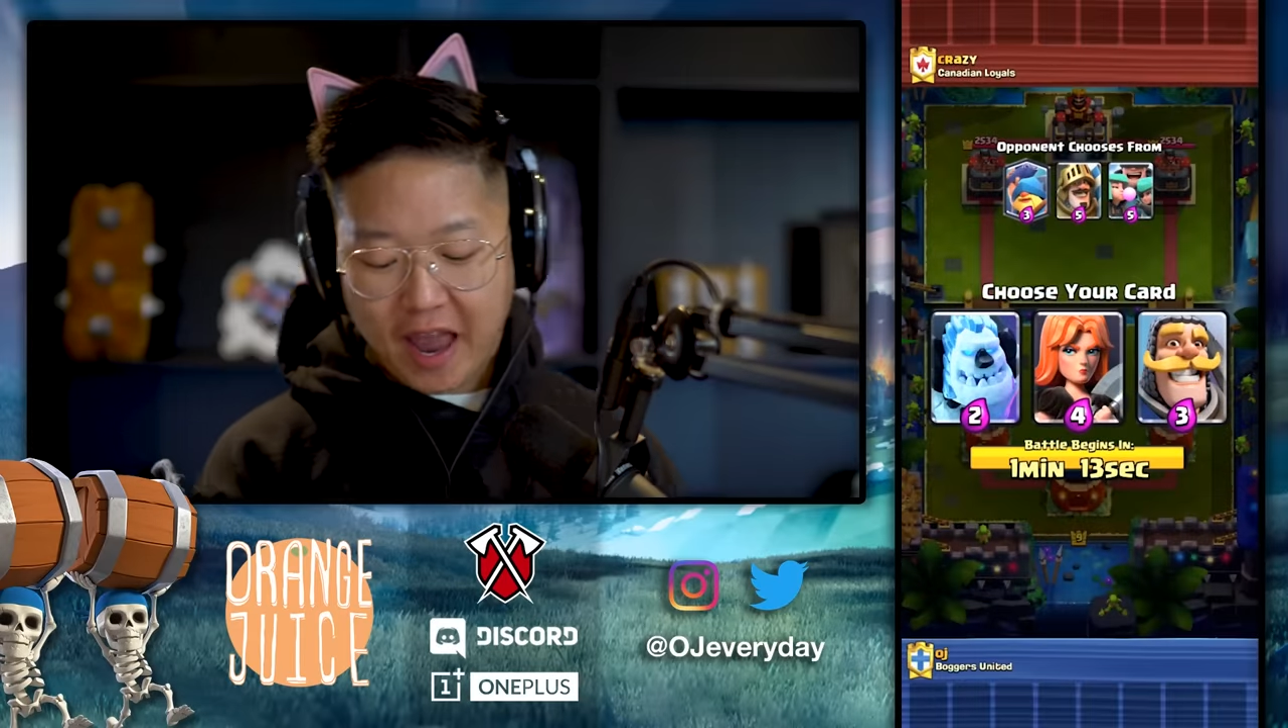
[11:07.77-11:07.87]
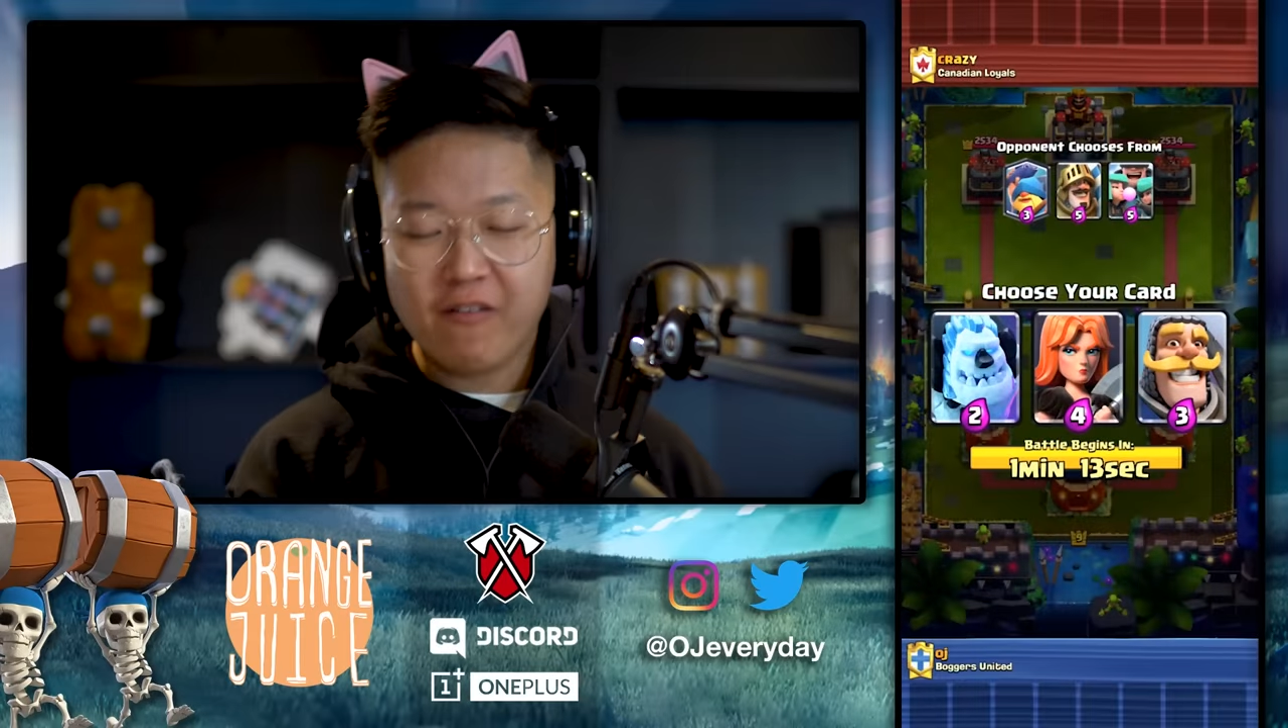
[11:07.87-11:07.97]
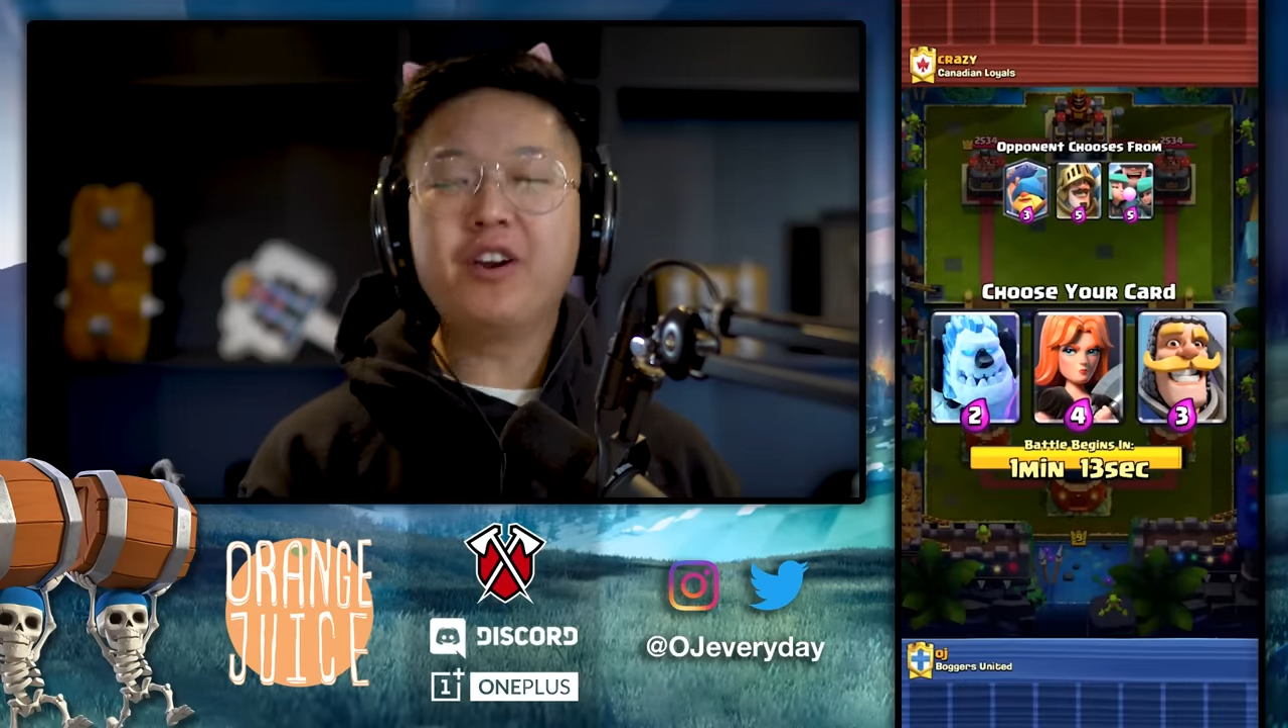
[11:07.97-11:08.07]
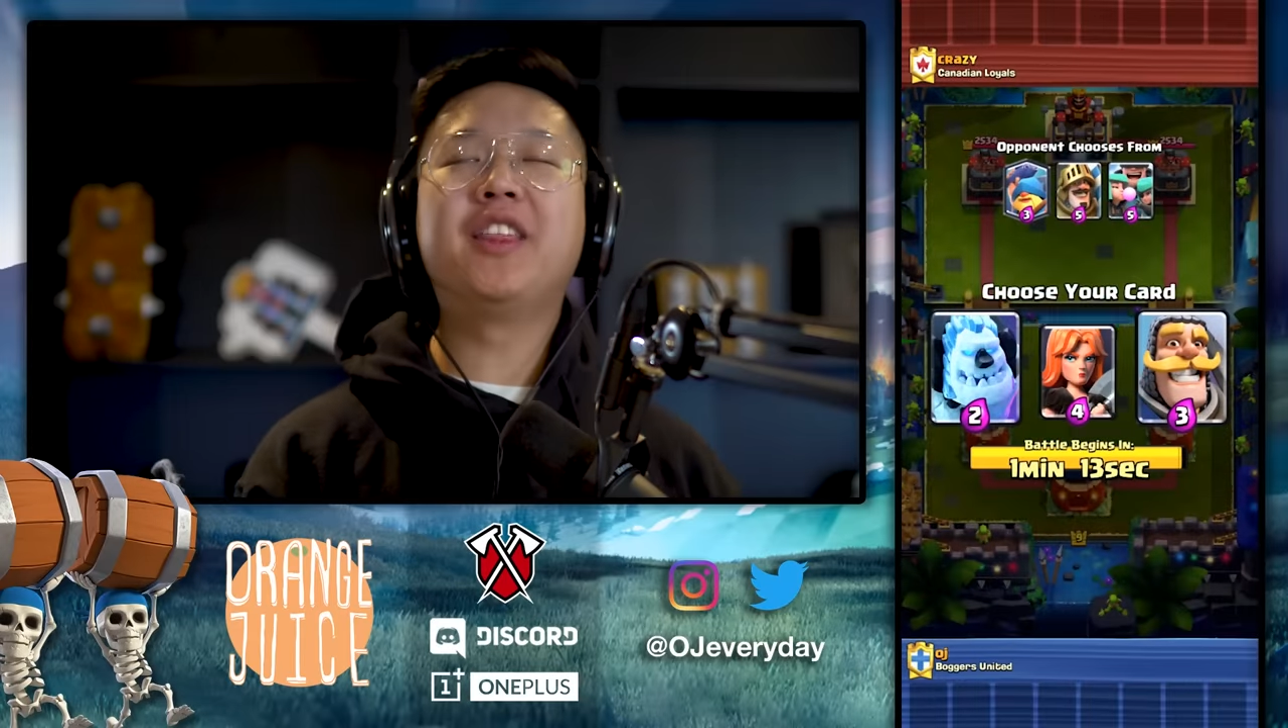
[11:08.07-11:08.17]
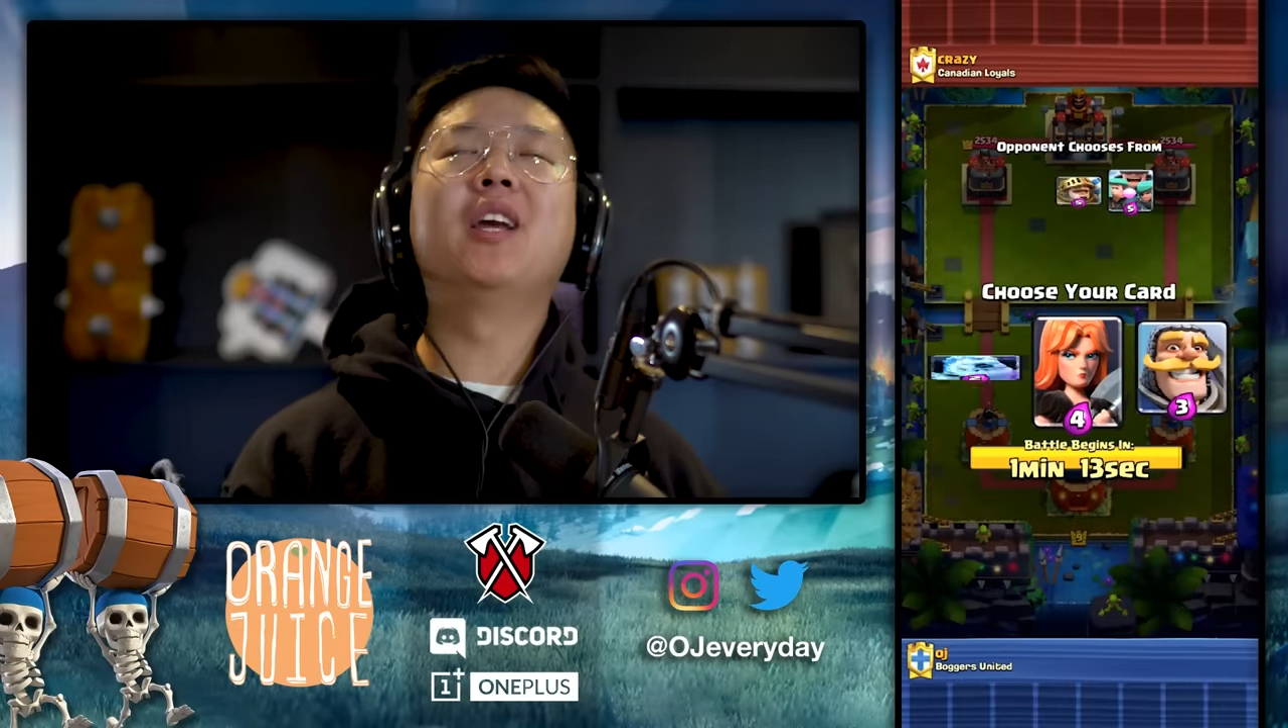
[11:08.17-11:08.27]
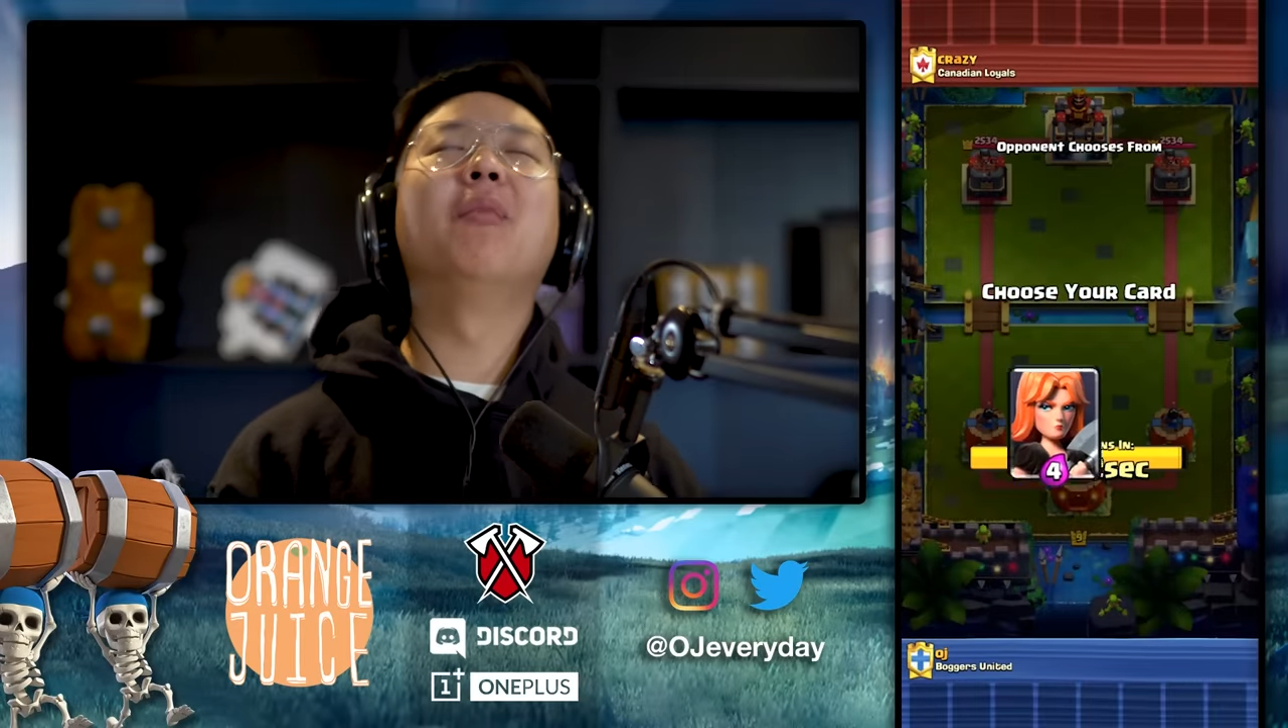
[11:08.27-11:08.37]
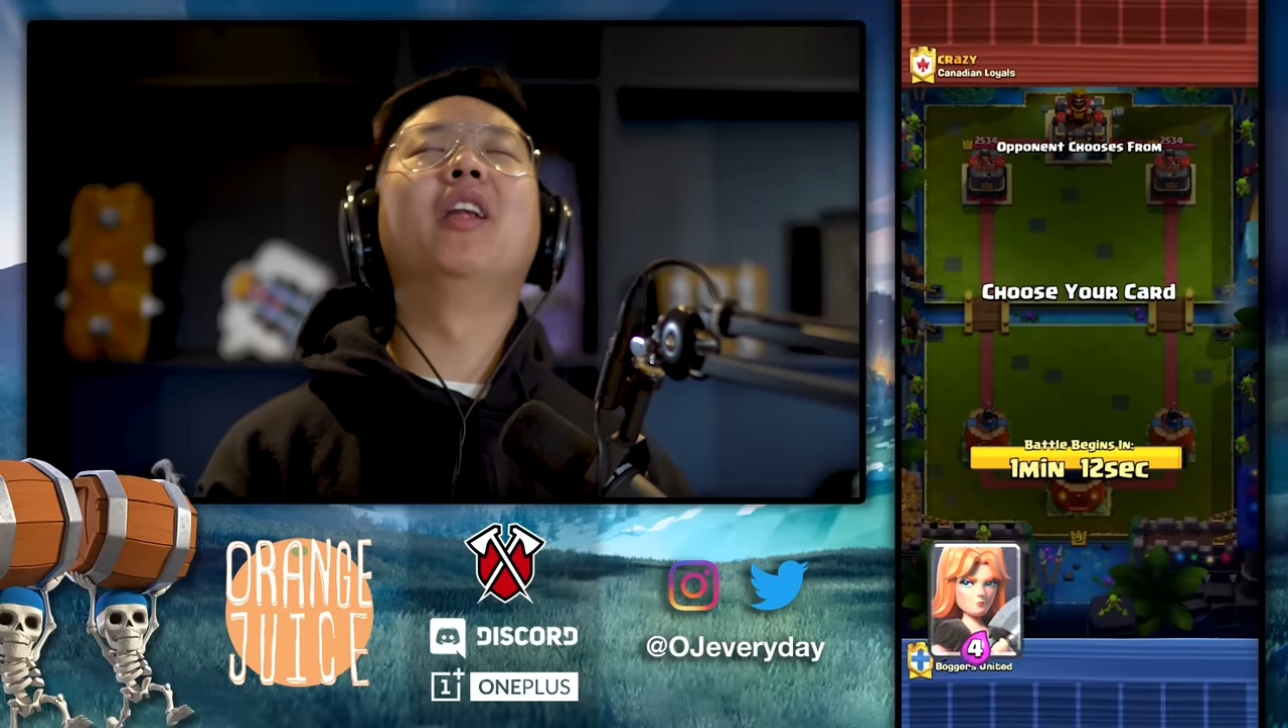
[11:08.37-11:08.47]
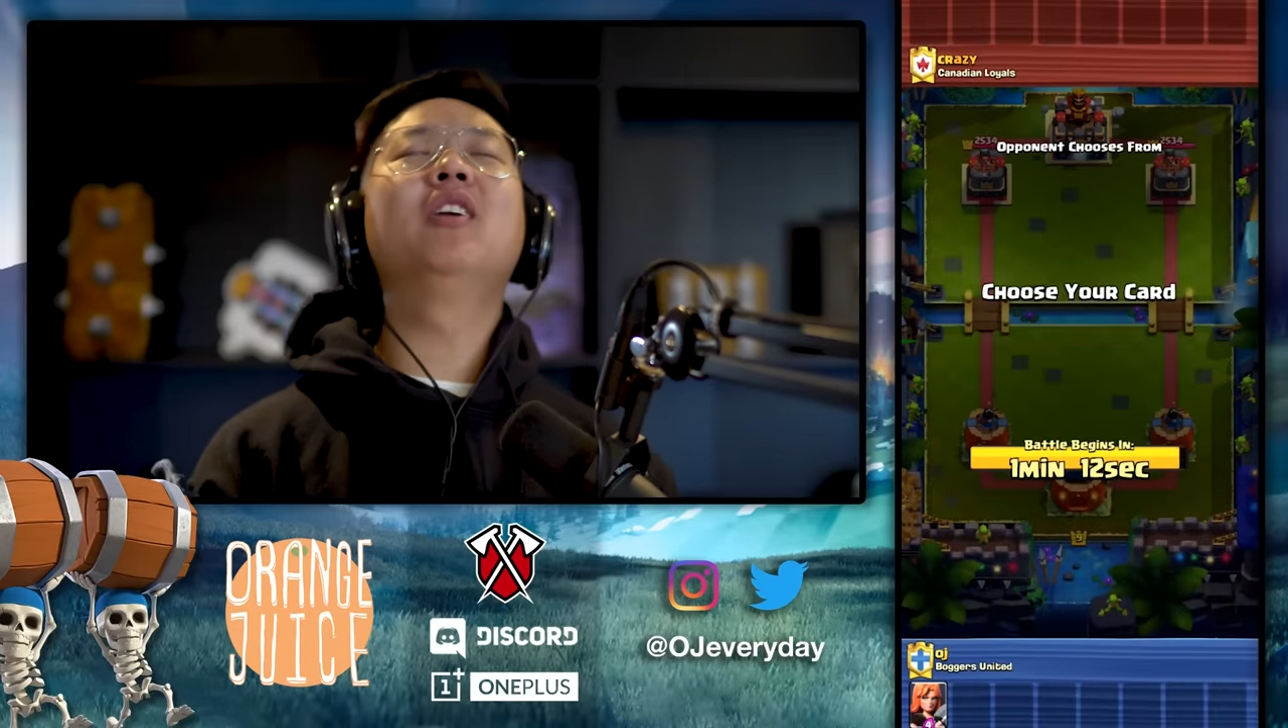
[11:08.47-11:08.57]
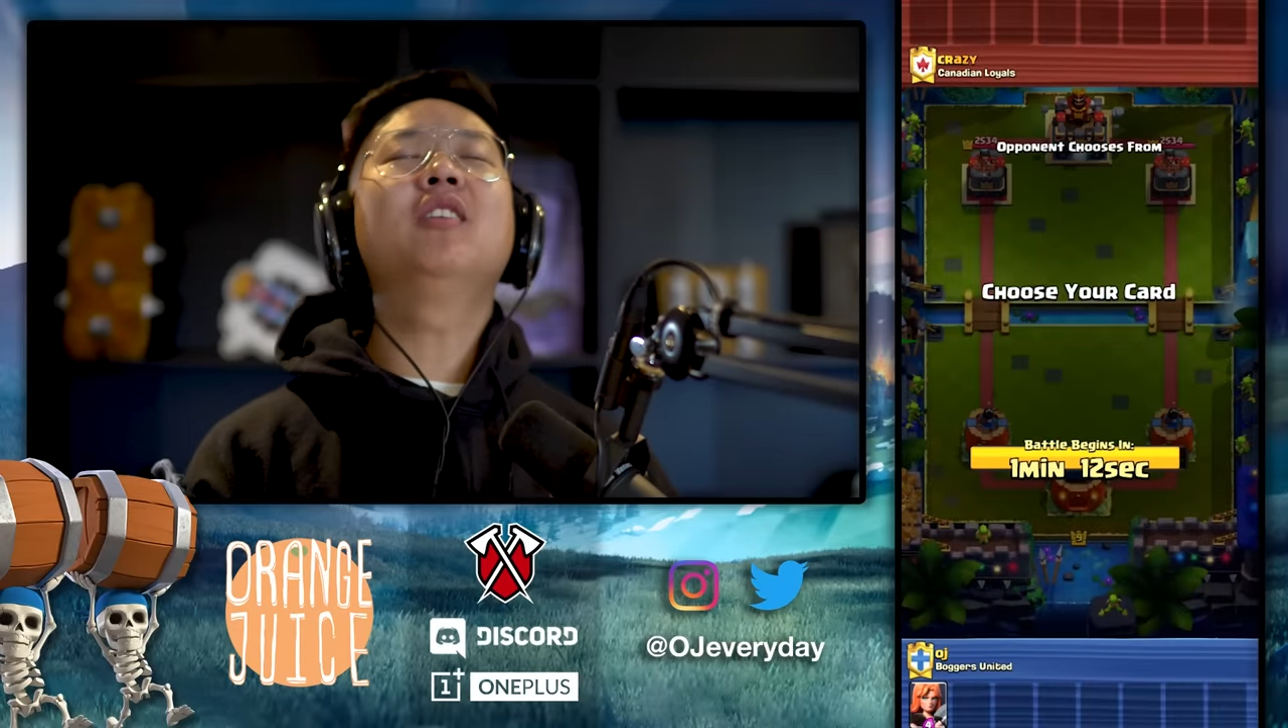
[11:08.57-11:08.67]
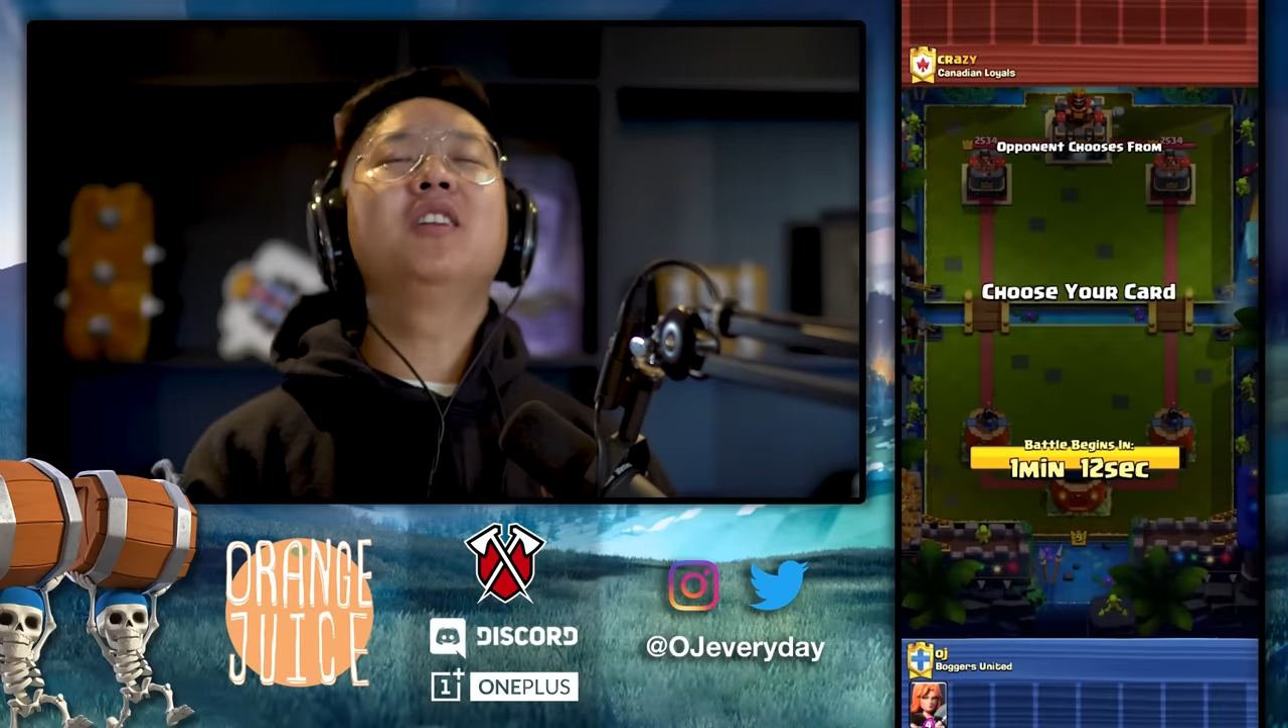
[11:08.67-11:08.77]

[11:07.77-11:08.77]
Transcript: everything middle